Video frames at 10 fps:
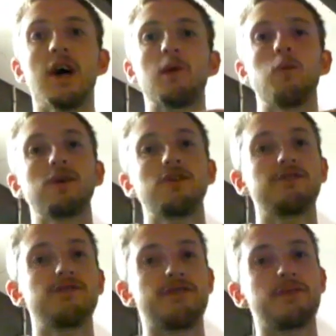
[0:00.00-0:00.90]
And what you
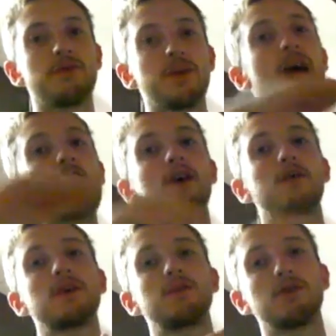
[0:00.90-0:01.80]
do is you put your
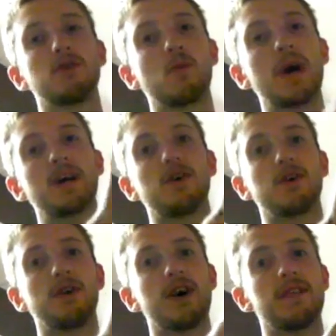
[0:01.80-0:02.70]
arrow in, you put your weight
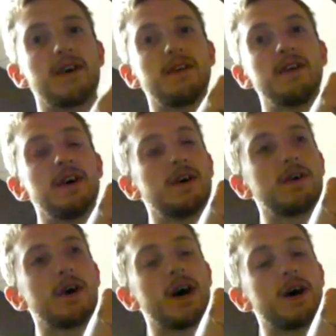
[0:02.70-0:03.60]
on, and then,
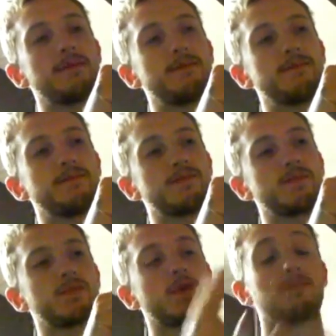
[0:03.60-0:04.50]

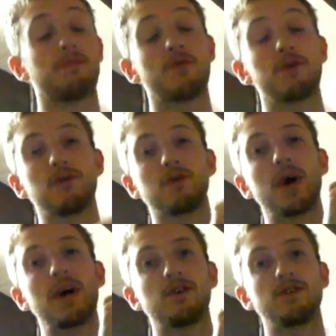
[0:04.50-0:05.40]
before you put your
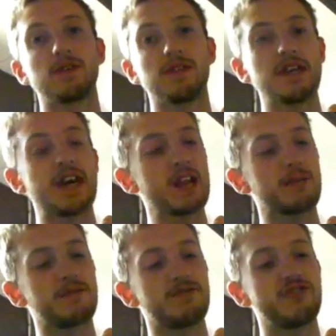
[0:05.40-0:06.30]
weight on, your
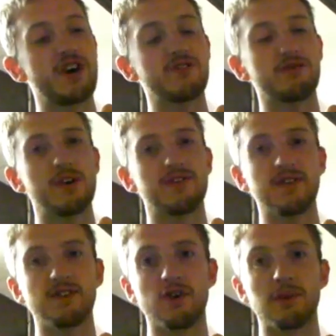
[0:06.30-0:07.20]
caliper's just
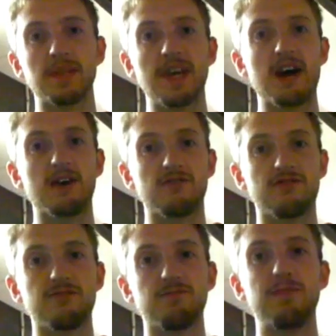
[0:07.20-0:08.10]
resting on top of the arrow. It's
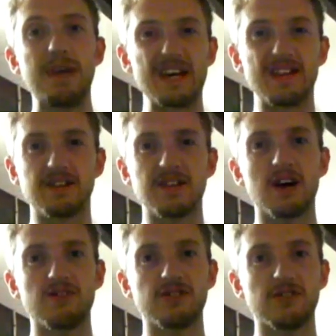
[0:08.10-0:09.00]
just barely
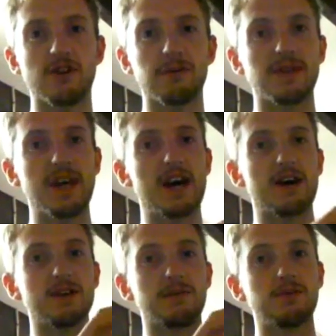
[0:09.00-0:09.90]
touching the top of the
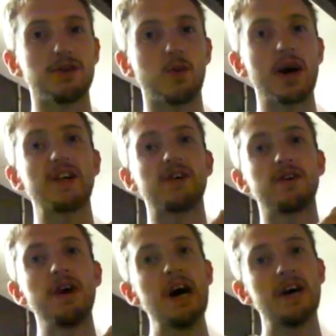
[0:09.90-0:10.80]
arrow. Then you put your weight
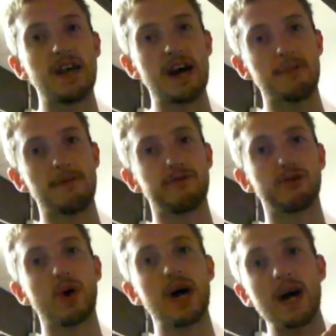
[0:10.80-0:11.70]
on, the arrow moves
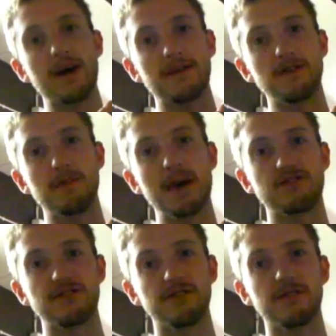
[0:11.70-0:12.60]
away, and then you
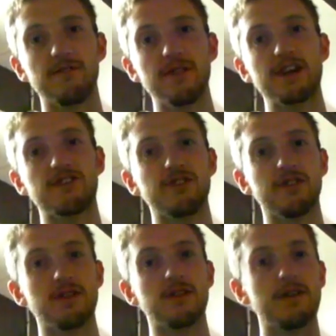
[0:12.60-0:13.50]
measure the
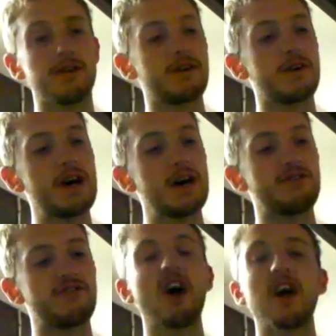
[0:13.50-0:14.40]
deflection, the
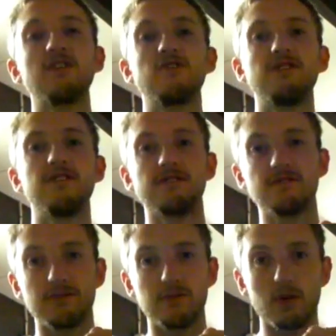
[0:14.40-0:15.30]
change in
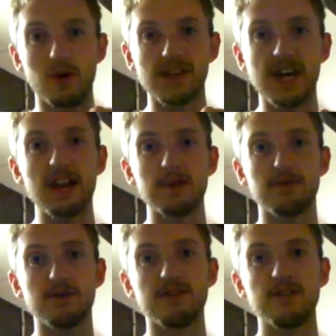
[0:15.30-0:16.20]
distance between where the
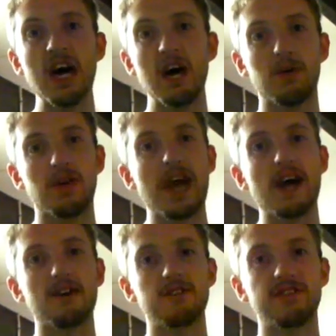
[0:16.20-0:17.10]
caliper is and where the
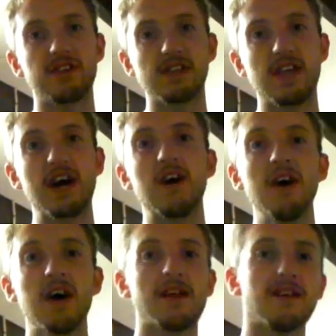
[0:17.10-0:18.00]
arrow is sitting now,
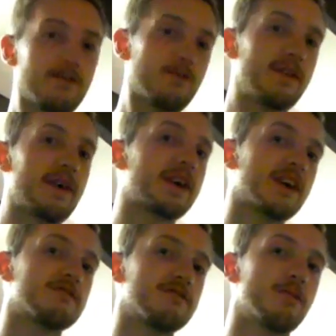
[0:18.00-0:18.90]
and then you run that
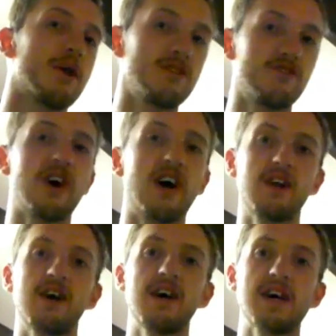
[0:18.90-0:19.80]
against the spine
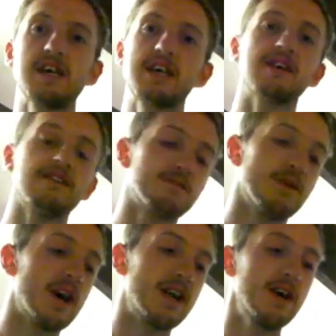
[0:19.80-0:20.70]
chart, and you get your
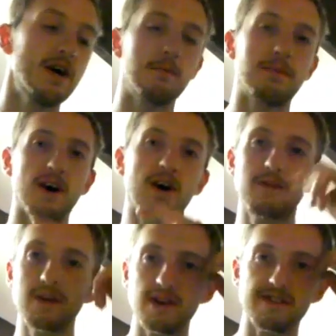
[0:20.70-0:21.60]
spine. But I
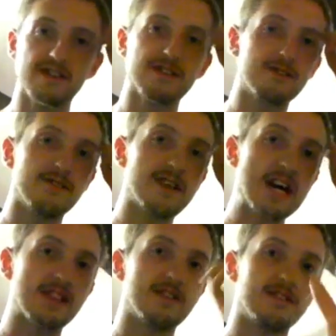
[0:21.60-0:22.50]
realized I could do
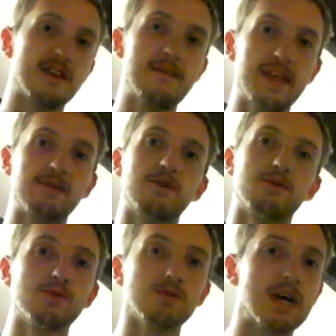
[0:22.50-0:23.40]
exactly the same thing with a
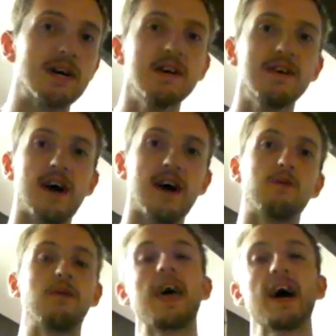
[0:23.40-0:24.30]
ruler
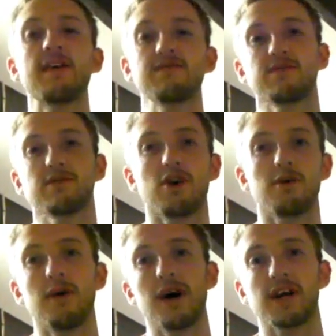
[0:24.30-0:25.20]
without having to go
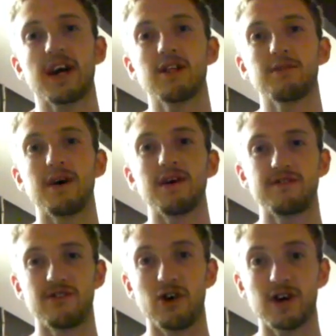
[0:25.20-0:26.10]
and buy a caliper,
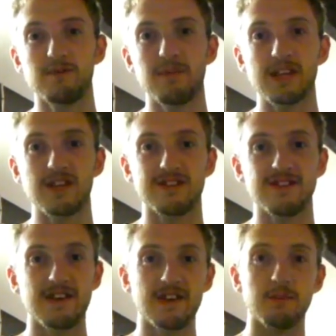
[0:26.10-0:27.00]
so I could make this
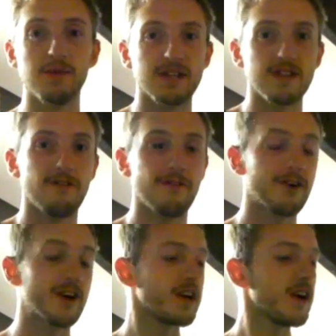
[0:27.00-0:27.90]
thing completely
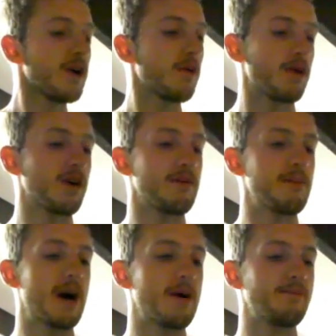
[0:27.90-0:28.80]
free. What
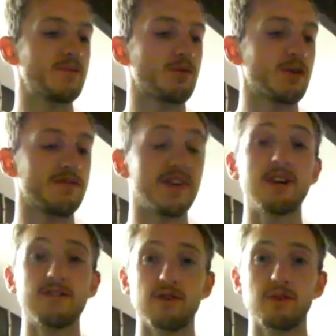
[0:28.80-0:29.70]
I've
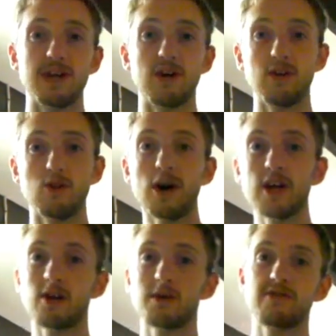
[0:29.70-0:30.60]
done is I went
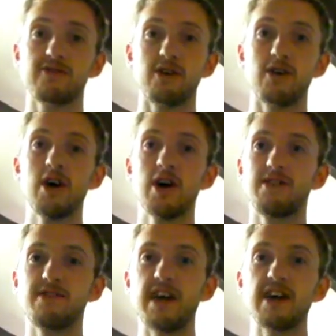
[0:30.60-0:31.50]
online and I went to
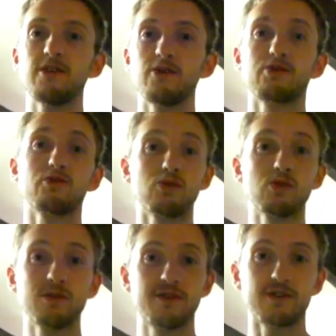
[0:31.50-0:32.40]

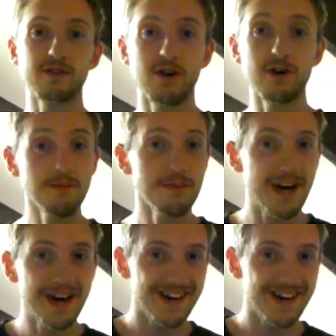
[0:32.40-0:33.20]
downloadaruler.com